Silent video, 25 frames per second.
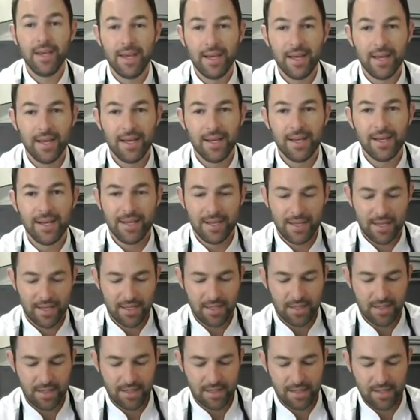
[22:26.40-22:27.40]

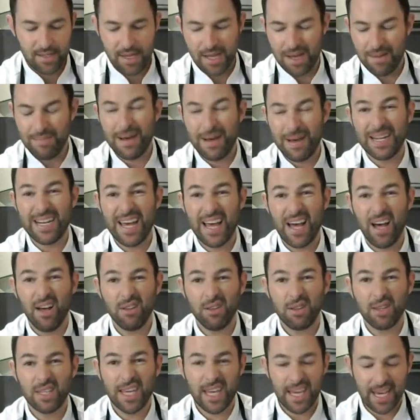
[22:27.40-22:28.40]
I'm on a
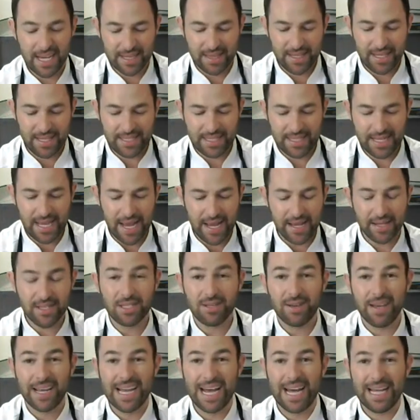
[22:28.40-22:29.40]
health kick these days,
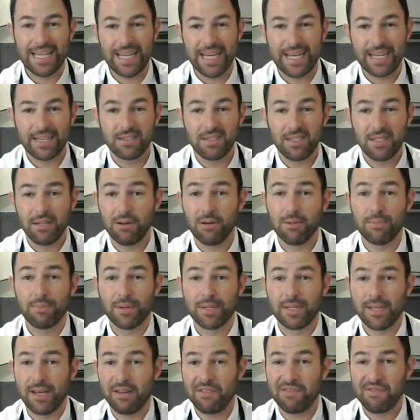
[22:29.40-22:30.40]
so I got like
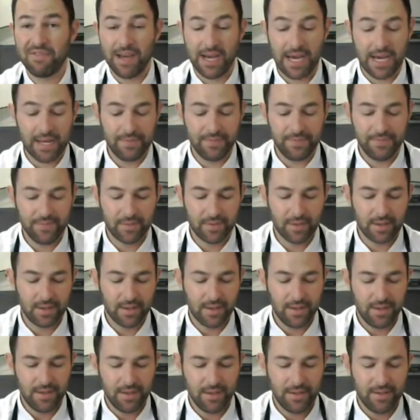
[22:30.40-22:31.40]
0% fat.
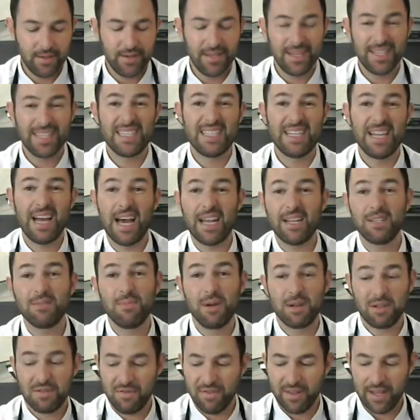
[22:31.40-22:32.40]
Not as
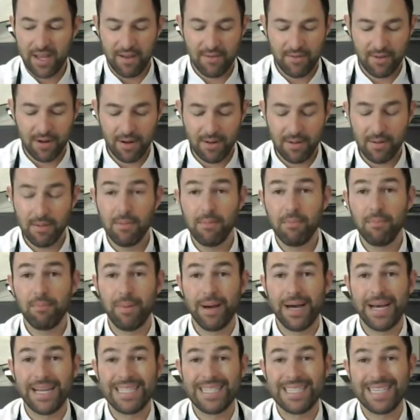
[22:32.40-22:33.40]
much flavor,
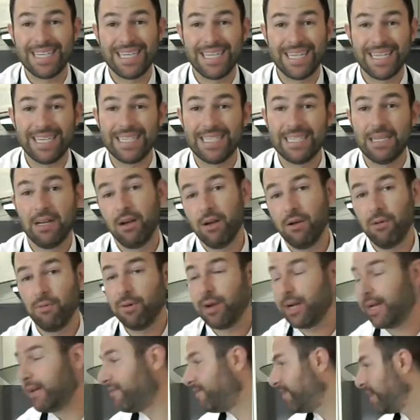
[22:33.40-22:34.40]
but
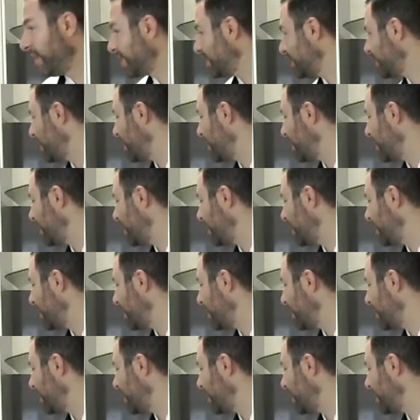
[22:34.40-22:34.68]
we're gonna fix